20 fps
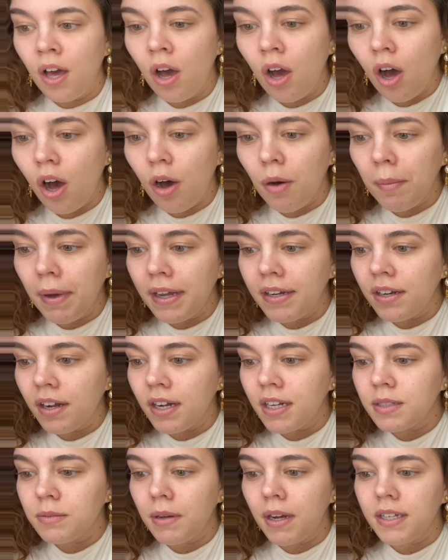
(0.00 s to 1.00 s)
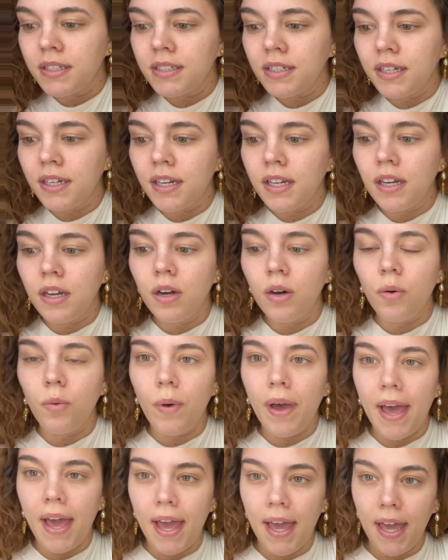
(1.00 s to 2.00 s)
all my dark spots are gonna go
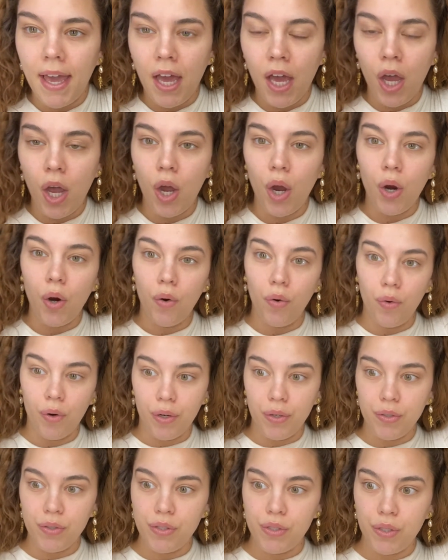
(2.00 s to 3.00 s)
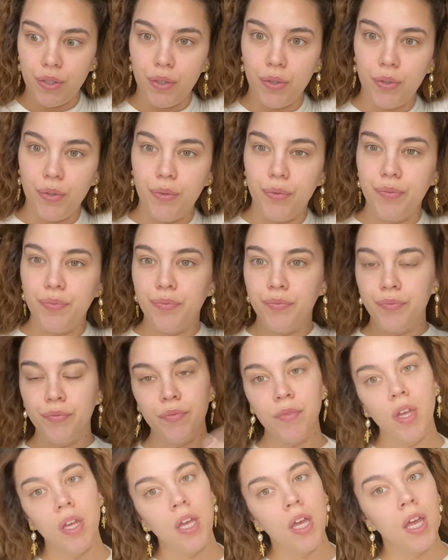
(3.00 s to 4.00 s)
away real soon.
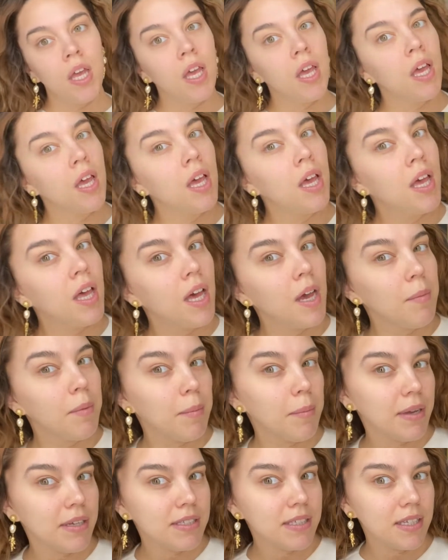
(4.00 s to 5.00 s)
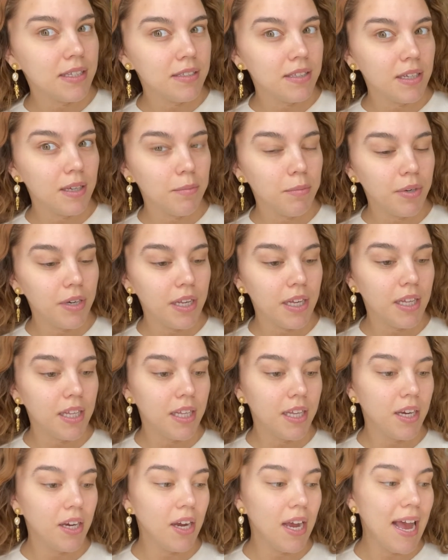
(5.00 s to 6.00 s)
I mean, my skin's looking pretty
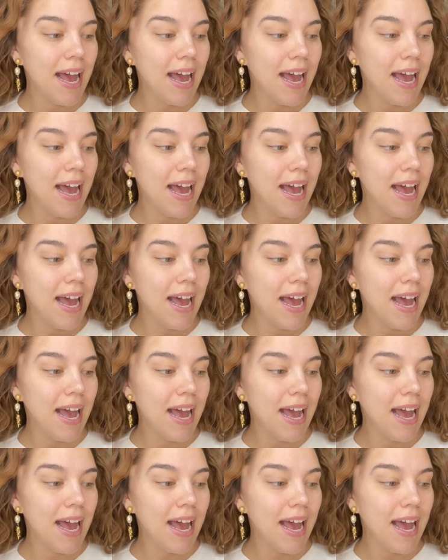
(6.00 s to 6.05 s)
clear